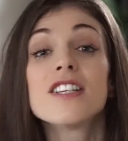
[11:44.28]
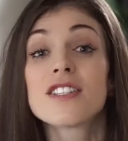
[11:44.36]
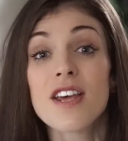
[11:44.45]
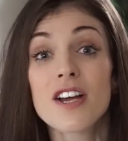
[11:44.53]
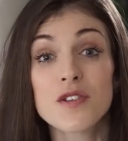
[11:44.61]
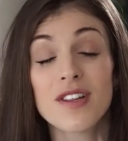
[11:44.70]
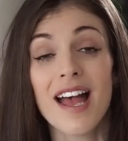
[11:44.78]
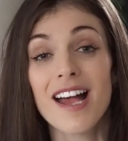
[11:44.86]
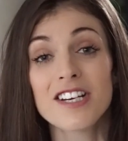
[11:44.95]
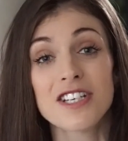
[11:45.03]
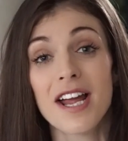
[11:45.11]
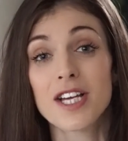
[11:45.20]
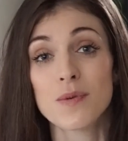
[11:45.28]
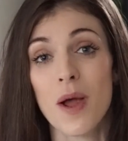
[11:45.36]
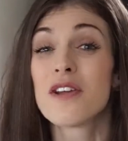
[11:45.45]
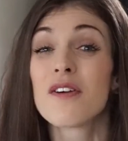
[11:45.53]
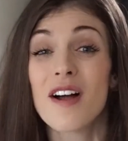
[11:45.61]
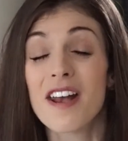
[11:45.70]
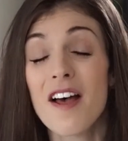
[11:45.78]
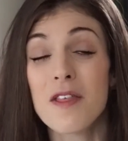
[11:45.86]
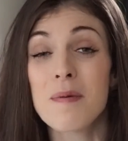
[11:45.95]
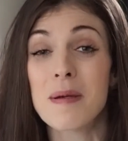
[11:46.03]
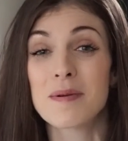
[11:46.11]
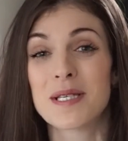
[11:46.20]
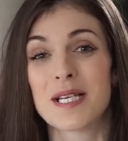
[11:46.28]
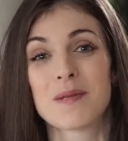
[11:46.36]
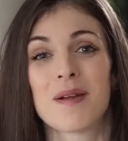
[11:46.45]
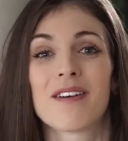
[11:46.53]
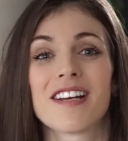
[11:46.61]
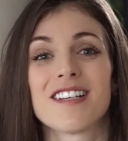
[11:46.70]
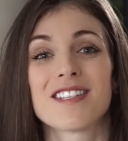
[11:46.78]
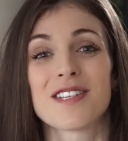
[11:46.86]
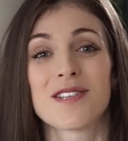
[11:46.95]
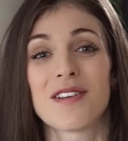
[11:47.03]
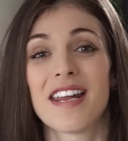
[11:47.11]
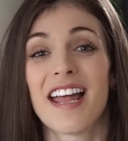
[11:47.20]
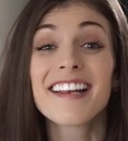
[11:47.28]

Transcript: Search for that hashtag as well. You can find other people's experiences on it.